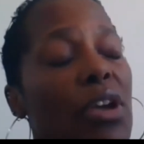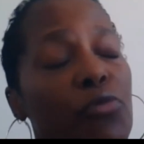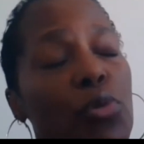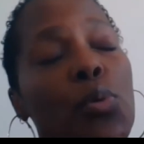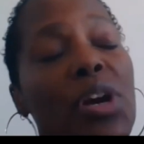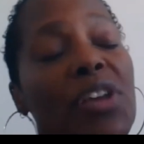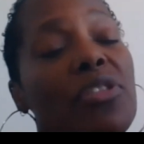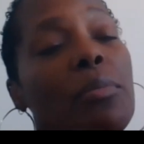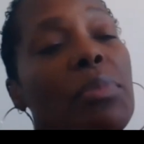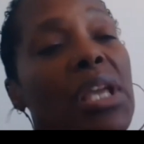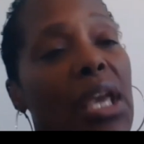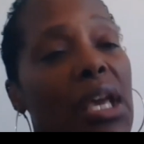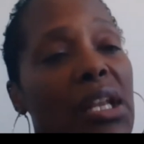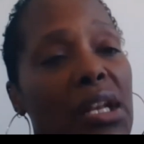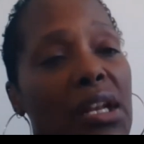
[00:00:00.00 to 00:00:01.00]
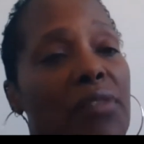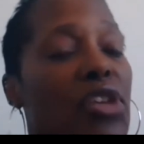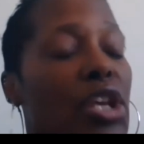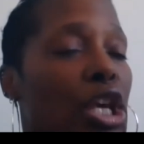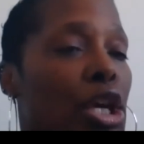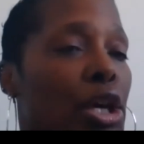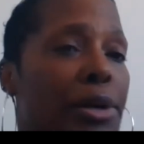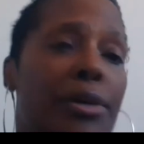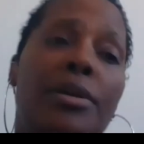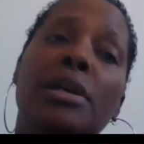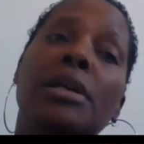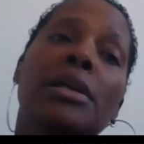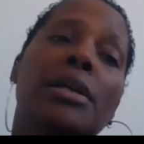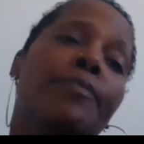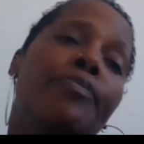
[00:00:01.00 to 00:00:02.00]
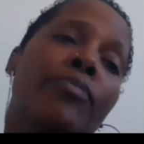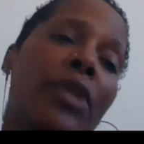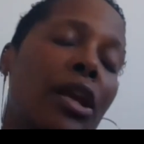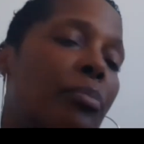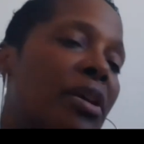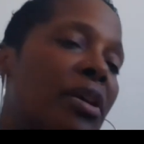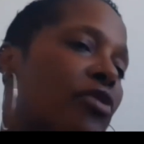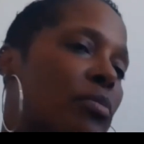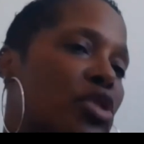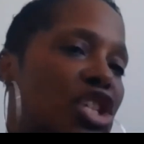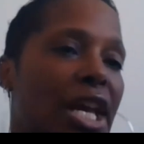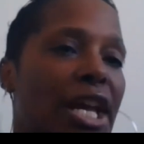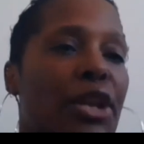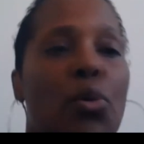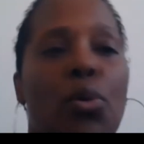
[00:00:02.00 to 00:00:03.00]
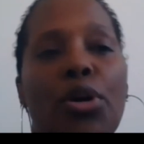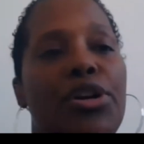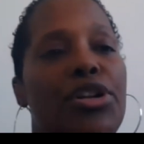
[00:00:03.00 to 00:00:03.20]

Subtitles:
were at the beginning of the year, it'd be from January